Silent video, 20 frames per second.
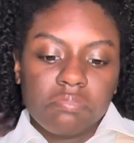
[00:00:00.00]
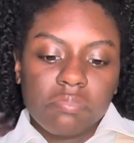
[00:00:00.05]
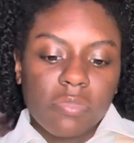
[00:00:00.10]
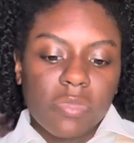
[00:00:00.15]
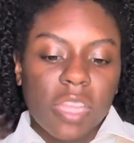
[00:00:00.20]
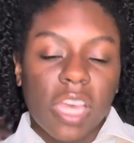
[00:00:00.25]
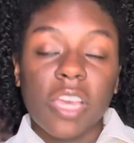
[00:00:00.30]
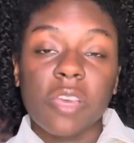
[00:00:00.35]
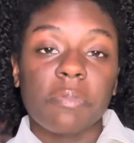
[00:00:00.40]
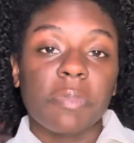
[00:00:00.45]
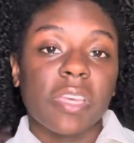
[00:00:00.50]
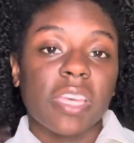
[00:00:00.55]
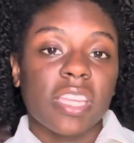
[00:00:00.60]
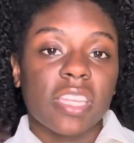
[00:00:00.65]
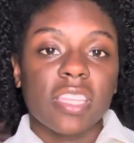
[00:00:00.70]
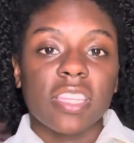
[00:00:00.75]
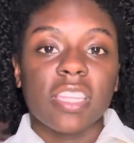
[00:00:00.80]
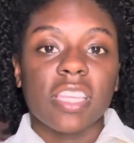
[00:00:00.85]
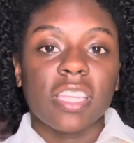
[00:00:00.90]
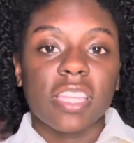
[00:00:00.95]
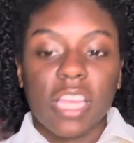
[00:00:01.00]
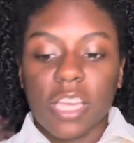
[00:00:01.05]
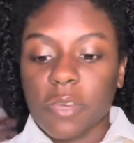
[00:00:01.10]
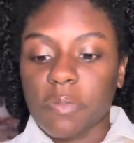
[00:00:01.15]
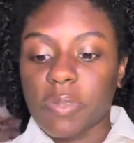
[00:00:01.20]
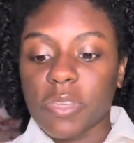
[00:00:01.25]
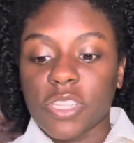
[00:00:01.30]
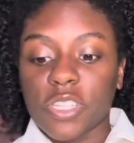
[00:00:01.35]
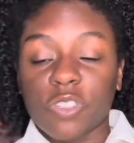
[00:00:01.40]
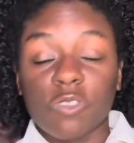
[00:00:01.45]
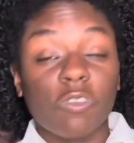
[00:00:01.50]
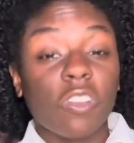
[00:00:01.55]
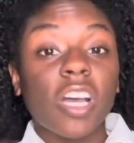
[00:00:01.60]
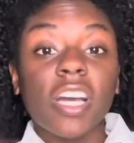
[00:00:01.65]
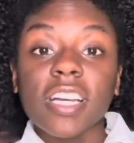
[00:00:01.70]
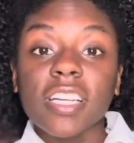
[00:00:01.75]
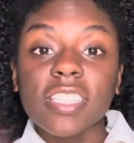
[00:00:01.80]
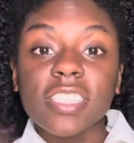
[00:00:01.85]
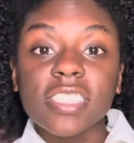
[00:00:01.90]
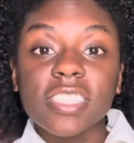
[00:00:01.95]
That could be anything. That could be
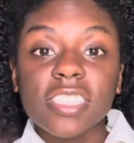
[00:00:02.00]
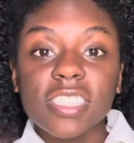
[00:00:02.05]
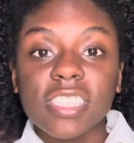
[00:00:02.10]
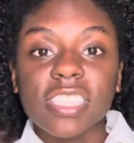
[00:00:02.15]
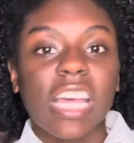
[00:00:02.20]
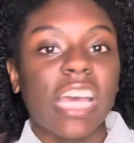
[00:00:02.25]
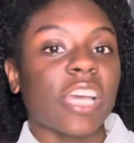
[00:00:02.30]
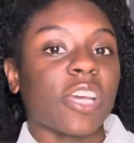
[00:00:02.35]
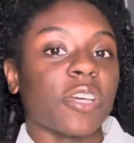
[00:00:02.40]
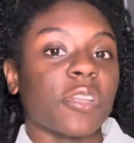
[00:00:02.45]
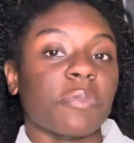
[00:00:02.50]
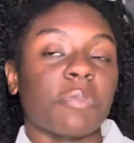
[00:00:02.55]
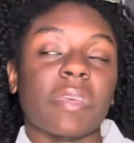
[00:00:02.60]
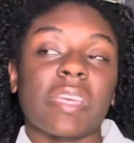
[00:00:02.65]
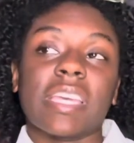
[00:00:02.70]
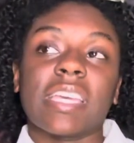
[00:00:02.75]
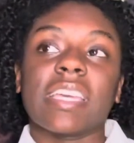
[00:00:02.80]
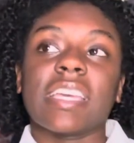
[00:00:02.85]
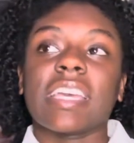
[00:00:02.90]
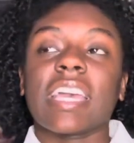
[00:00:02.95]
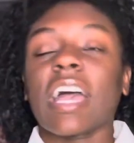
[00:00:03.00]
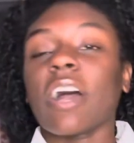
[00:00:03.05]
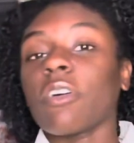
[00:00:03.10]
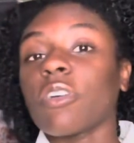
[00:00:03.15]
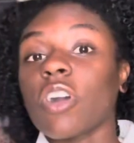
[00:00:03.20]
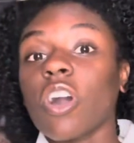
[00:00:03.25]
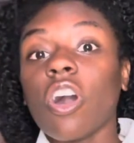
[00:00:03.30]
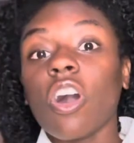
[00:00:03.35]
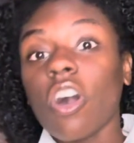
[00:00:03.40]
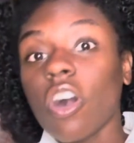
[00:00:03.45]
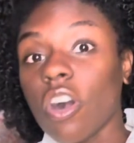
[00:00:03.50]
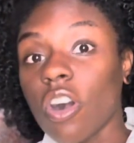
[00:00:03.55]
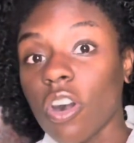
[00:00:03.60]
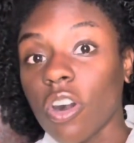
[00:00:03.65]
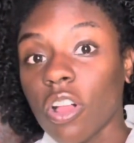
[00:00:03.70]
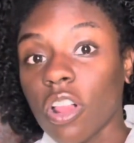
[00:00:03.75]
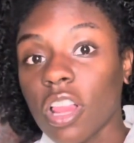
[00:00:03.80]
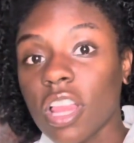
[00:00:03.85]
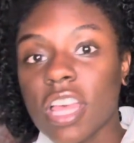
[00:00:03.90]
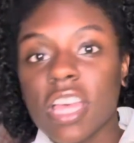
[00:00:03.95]
drugs, that could be
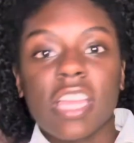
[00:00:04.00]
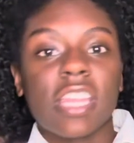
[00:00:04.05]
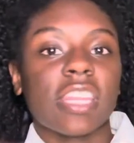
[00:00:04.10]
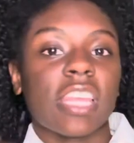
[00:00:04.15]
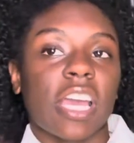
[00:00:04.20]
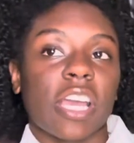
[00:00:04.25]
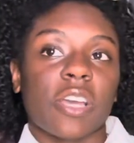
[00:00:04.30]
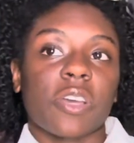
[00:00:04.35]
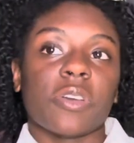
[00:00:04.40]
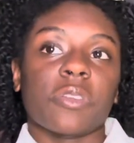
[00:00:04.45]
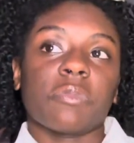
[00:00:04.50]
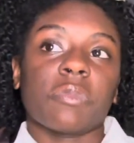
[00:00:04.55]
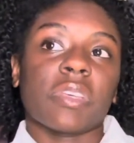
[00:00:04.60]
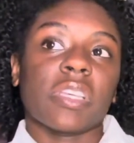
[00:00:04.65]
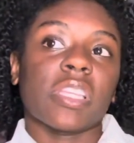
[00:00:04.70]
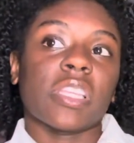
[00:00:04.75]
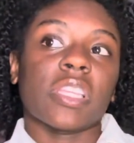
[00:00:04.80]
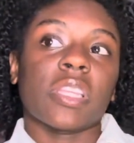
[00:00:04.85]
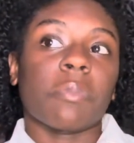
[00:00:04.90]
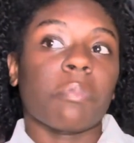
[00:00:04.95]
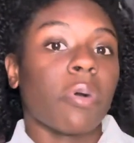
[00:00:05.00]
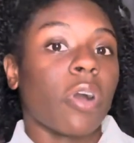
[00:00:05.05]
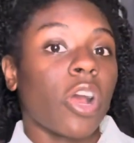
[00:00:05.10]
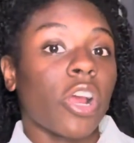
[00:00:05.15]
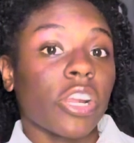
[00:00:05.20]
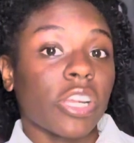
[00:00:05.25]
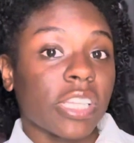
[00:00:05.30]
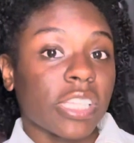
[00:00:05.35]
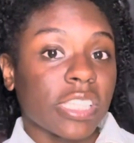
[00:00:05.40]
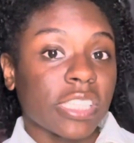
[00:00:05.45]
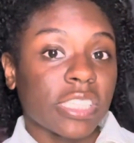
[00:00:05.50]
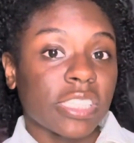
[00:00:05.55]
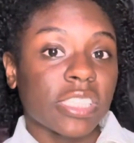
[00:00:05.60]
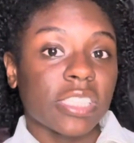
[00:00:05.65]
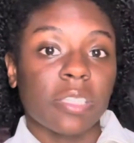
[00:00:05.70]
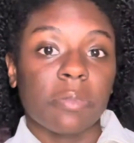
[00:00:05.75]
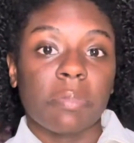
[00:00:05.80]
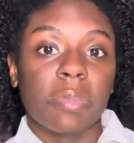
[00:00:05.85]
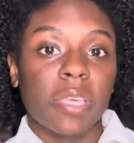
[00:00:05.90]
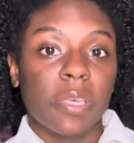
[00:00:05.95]
alcohol, that could be the parties,
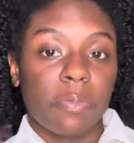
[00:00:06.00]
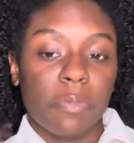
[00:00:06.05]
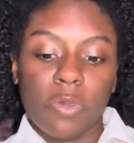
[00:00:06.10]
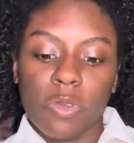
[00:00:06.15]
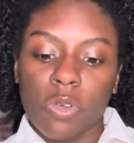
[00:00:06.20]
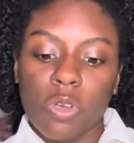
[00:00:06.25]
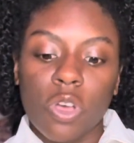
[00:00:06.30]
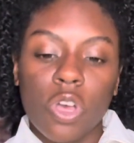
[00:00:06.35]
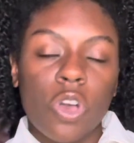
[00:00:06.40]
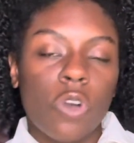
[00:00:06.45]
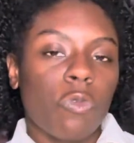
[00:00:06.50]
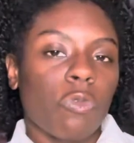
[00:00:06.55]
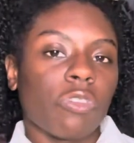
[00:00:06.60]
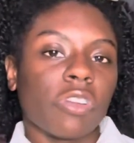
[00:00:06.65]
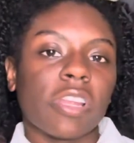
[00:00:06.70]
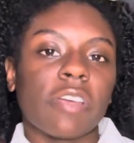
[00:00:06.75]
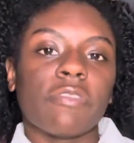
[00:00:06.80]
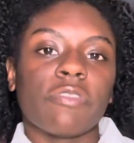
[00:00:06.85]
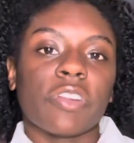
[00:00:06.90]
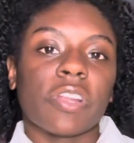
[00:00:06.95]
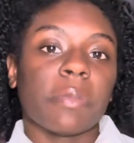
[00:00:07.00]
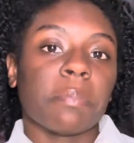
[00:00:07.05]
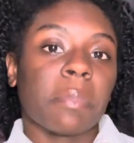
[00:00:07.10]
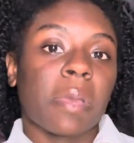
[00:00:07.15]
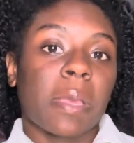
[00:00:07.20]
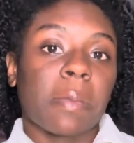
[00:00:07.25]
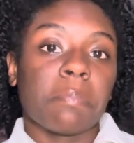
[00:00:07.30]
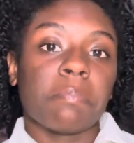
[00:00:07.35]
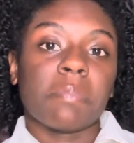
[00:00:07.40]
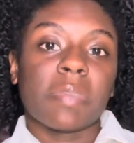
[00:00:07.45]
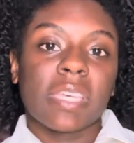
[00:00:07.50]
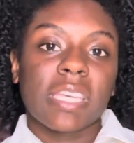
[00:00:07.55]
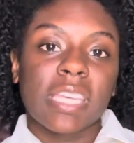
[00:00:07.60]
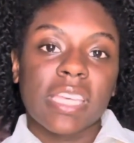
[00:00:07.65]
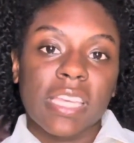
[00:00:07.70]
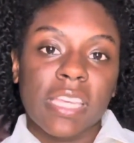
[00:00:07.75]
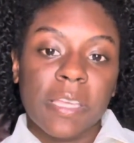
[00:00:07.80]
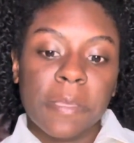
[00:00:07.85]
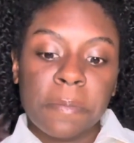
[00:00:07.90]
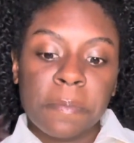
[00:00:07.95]
the people, whatever it may
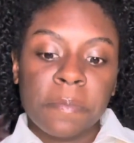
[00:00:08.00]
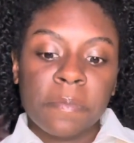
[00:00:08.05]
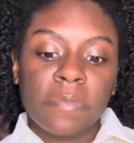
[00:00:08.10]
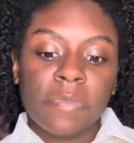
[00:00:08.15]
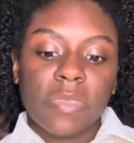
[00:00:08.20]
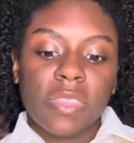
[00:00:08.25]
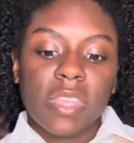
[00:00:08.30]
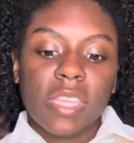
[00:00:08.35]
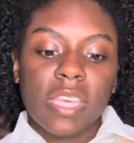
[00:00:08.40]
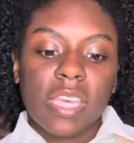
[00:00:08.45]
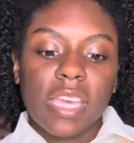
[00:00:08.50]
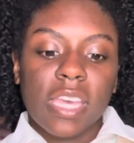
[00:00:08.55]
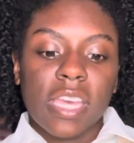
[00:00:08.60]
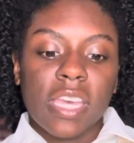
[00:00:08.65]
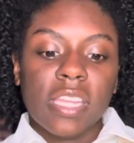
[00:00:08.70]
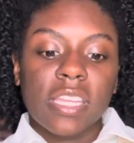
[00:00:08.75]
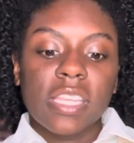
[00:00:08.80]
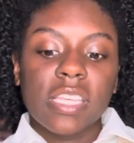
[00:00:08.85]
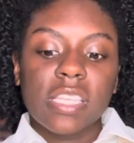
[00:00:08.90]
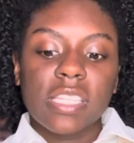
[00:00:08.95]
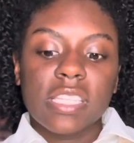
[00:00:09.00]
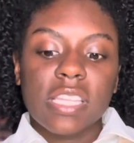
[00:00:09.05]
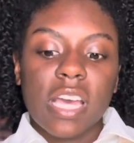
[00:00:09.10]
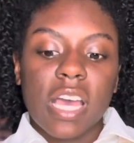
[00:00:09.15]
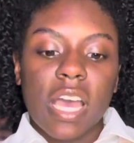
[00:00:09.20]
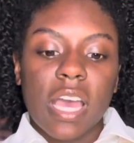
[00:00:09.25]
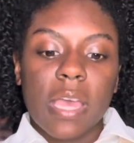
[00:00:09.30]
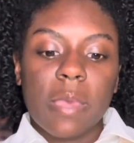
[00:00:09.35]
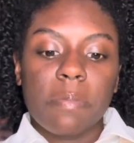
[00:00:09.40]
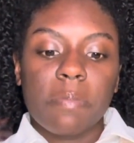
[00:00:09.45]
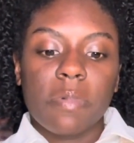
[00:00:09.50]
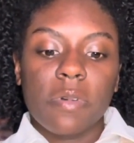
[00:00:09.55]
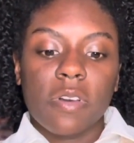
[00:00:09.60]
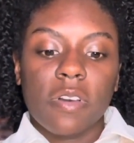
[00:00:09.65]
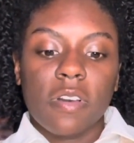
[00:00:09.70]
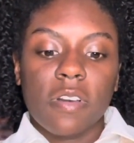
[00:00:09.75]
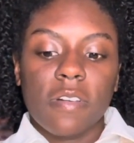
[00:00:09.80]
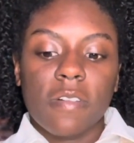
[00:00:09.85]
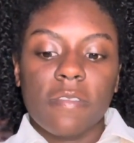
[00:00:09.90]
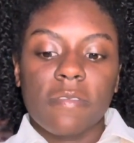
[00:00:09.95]
be. Any type
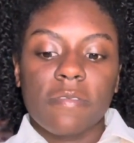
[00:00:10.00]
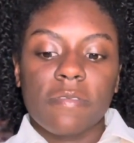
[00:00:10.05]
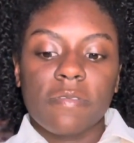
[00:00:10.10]
of